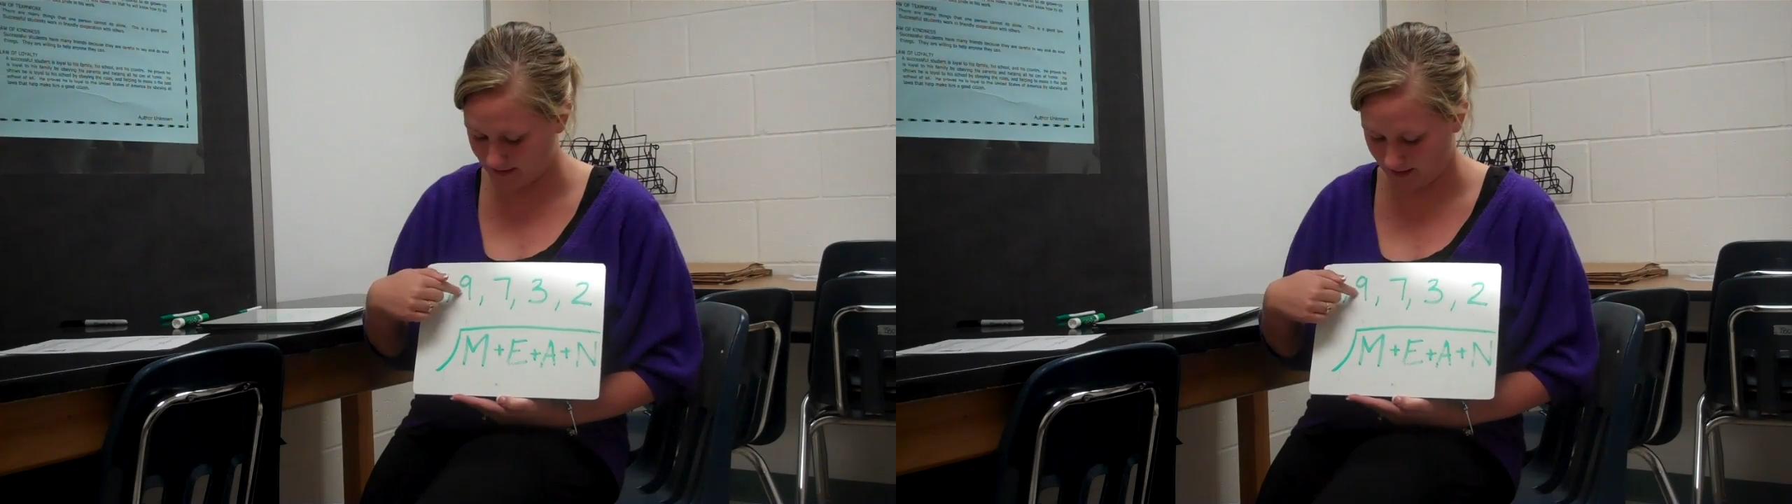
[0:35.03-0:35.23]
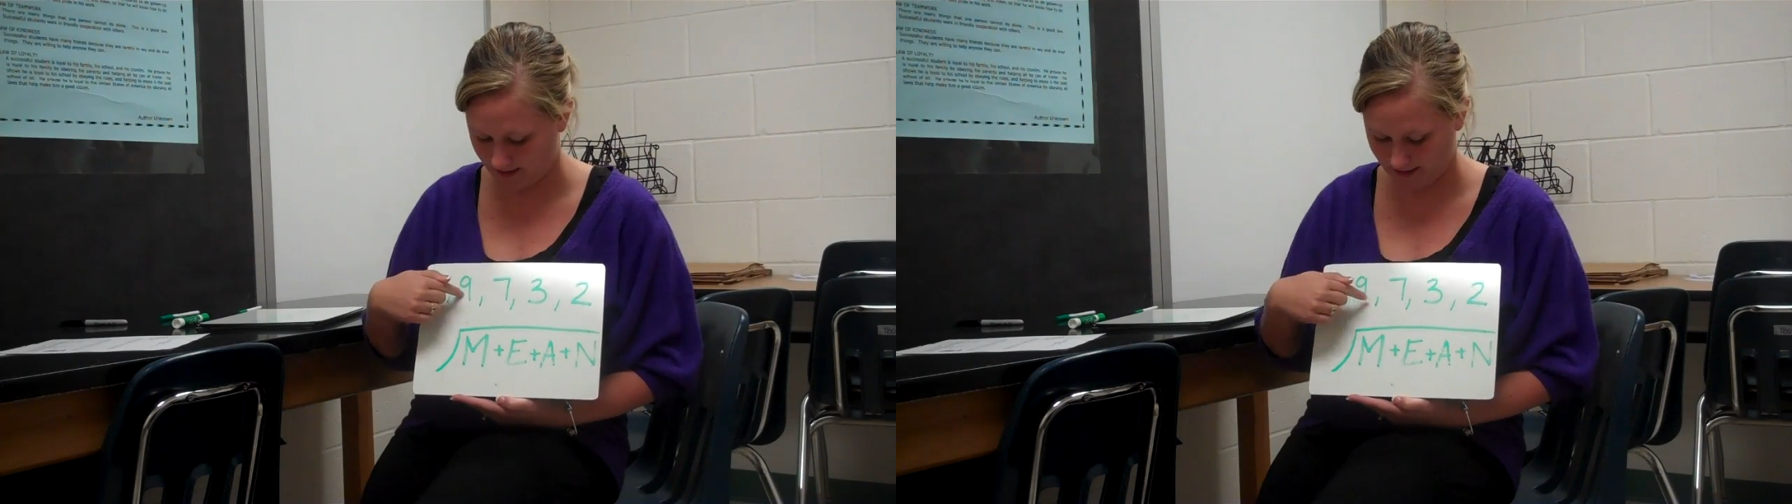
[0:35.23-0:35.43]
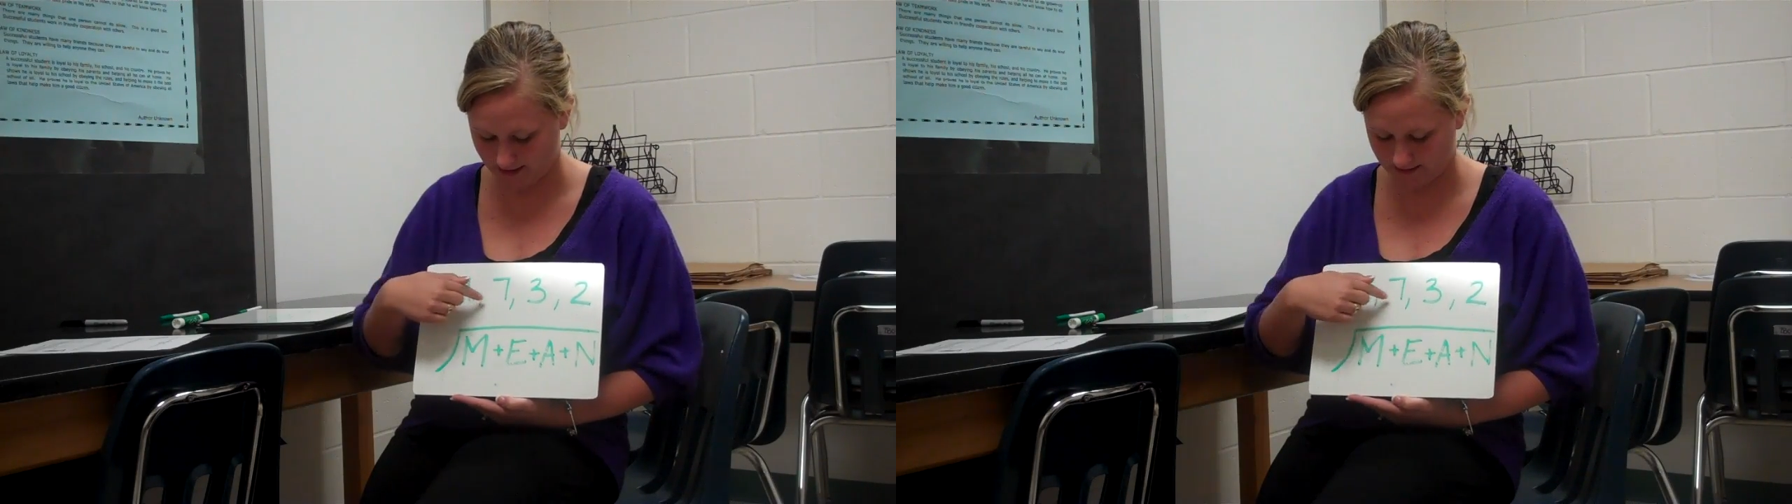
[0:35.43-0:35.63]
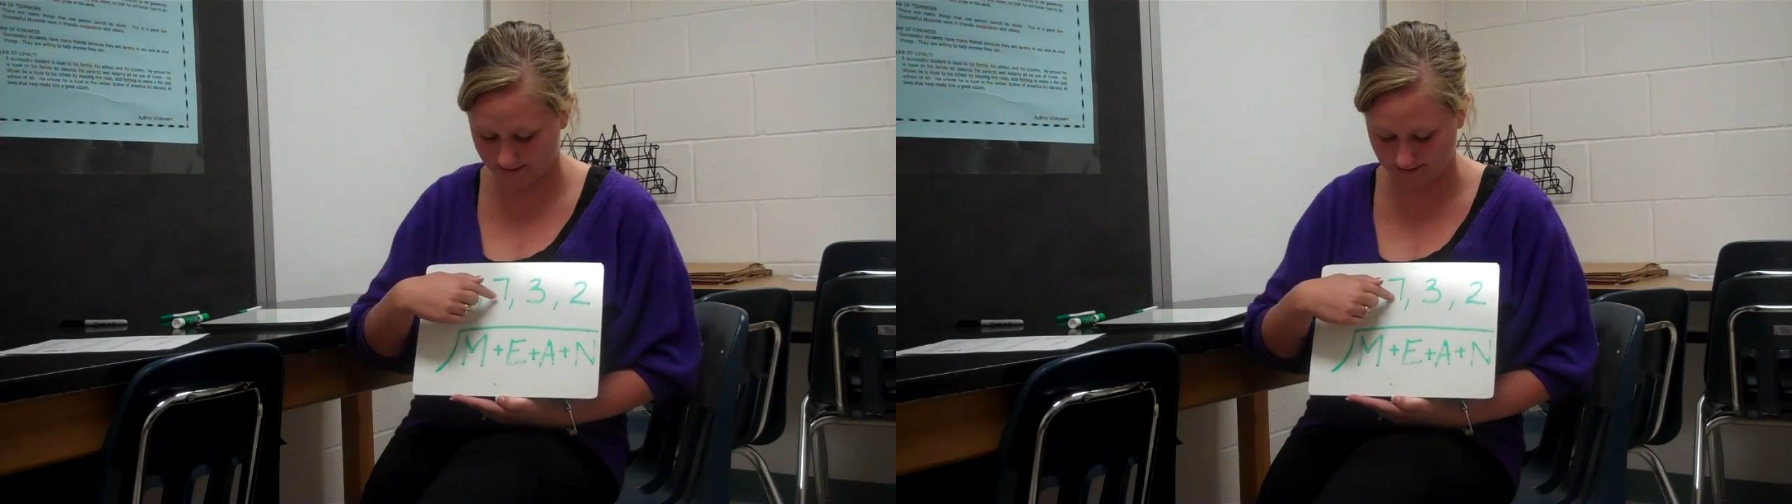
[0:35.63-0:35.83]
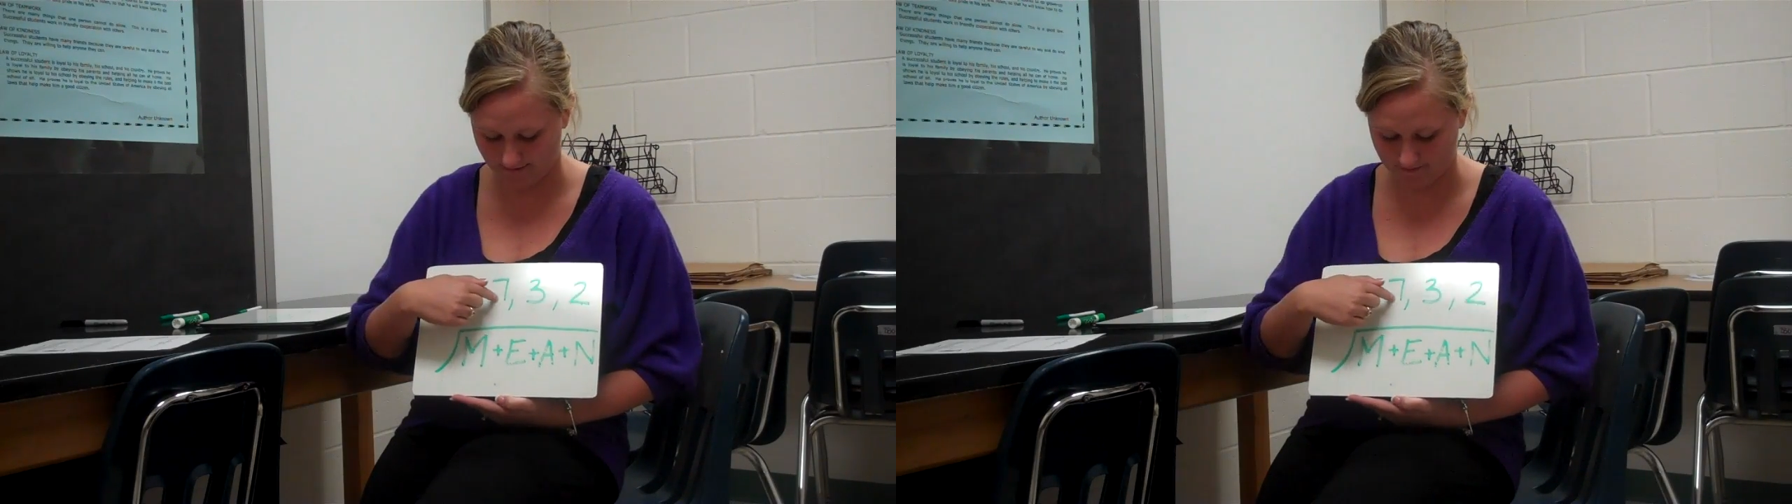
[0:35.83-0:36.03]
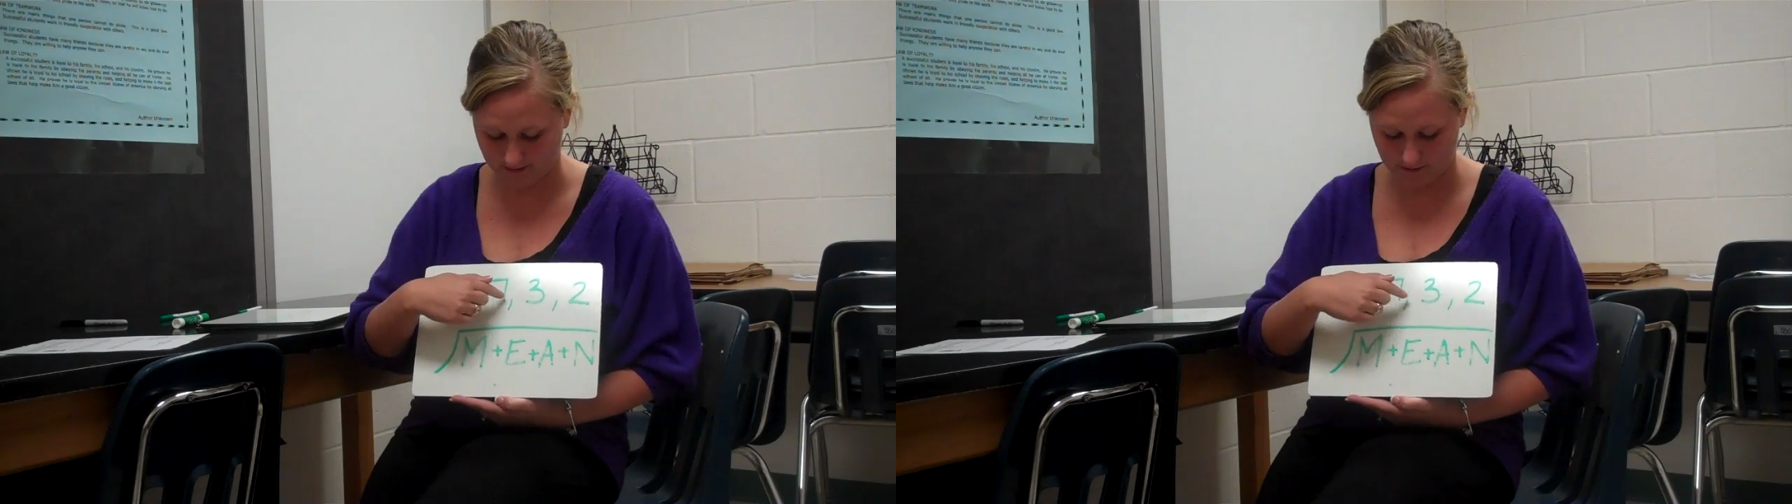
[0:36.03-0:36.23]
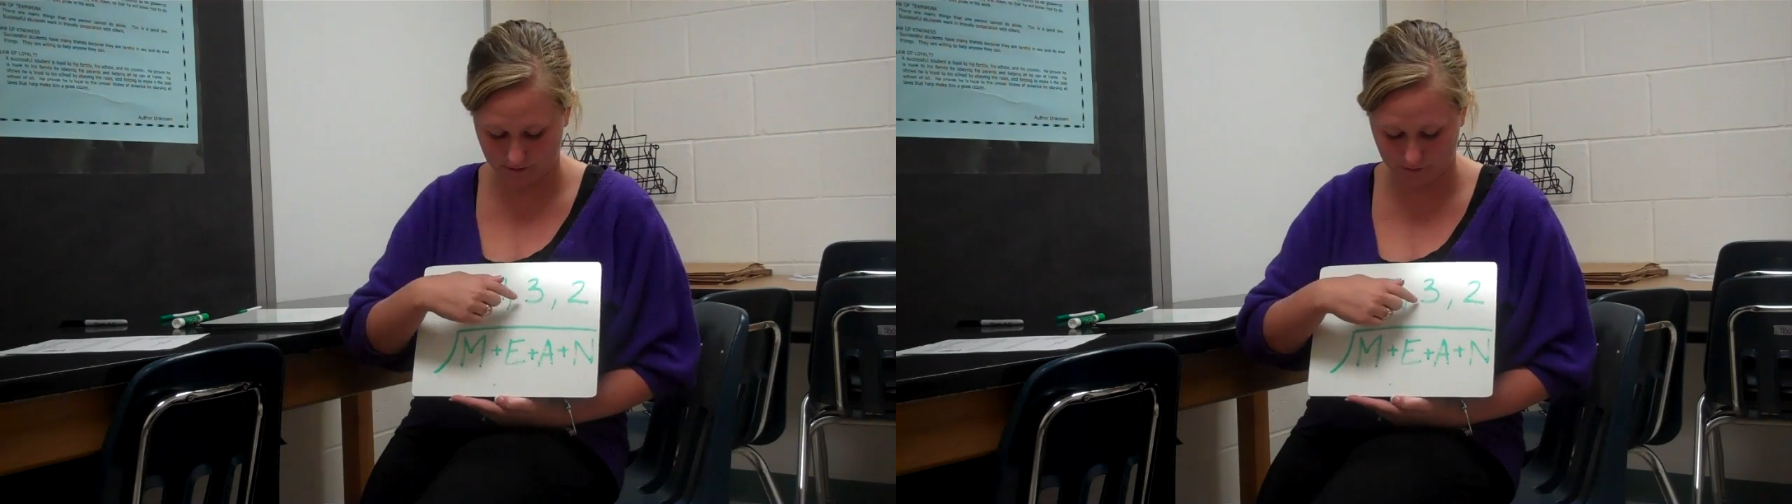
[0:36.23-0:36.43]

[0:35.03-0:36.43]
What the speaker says: 9, 7,